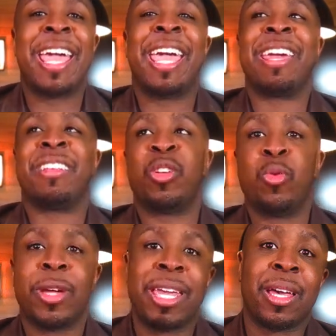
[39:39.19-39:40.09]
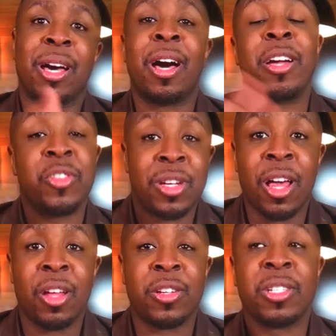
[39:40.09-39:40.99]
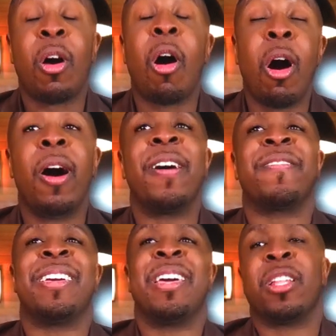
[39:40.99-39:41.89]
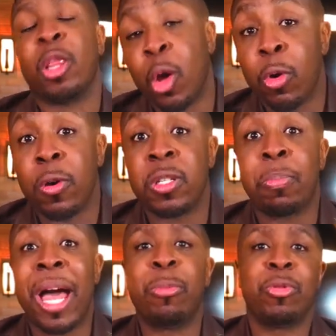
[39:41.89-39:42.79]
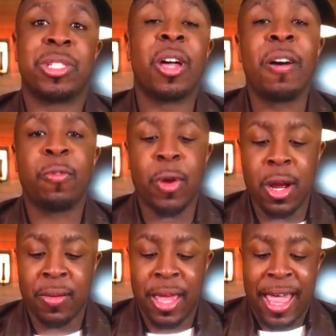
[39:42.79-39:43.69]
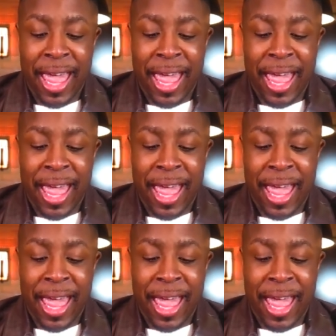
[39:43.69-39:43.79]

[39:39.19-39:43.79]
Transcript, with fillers: and you will get $100 off Logos Bible software.